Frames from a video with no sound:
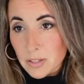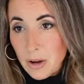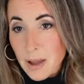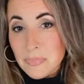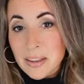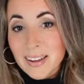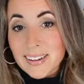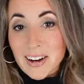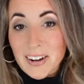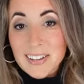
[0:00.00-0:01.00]
Okay,
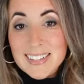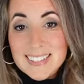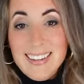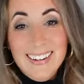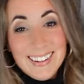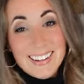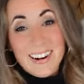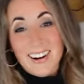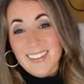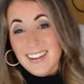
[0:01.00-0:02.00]
Carly, seeing
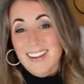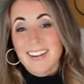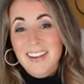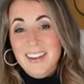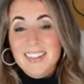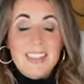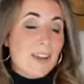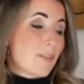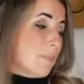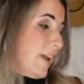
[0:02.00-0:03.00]
Carly, they have
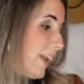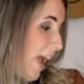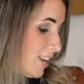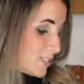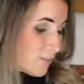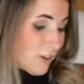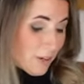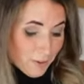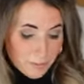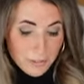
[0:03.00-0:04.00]
a big ask for
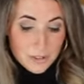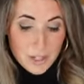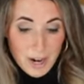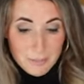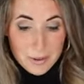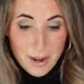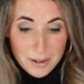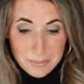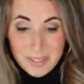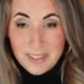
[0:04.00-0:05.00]
you if you'll try to put on a
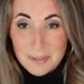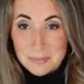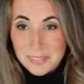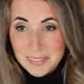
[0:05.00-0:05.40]
medium.